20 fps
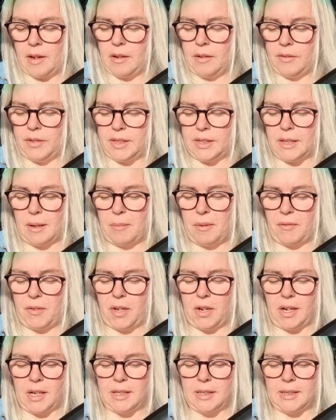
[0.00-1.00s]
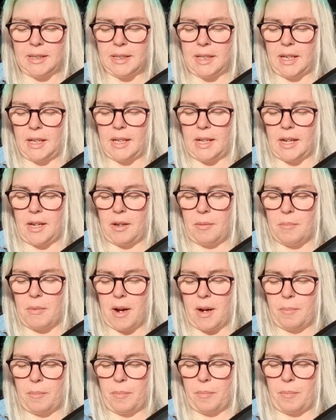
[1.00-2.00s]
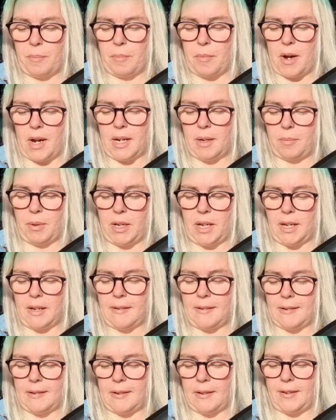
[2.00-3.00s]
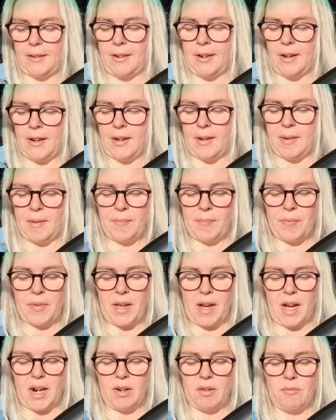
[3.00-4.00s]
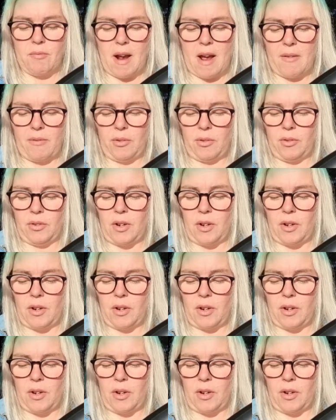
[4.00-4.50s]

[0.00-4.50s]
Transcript: For some of you, I can see that you might begin to unravel